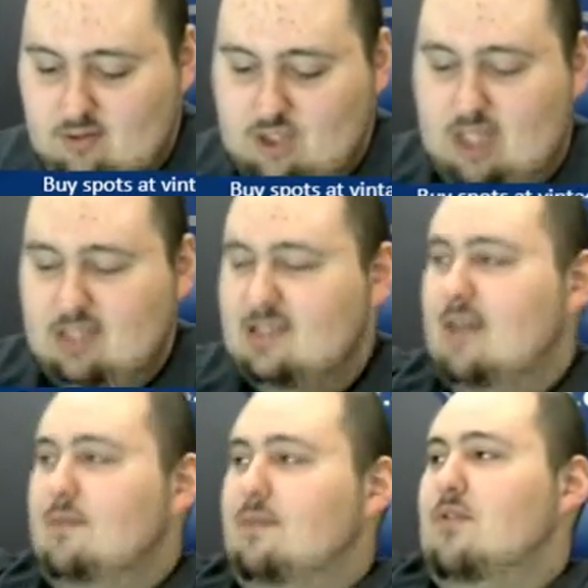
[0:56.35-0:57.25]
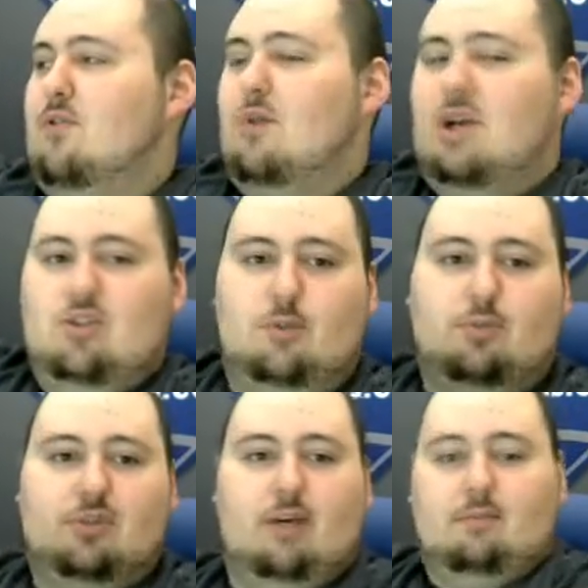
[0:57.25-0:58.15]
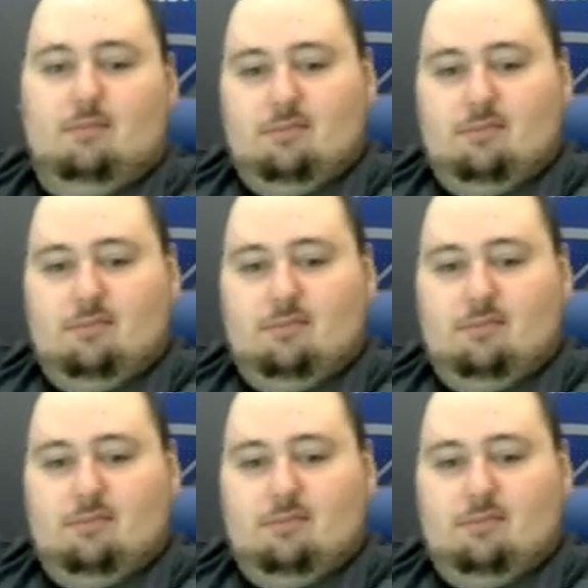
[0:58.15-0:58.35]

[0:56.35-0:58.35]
chance left to triple dip.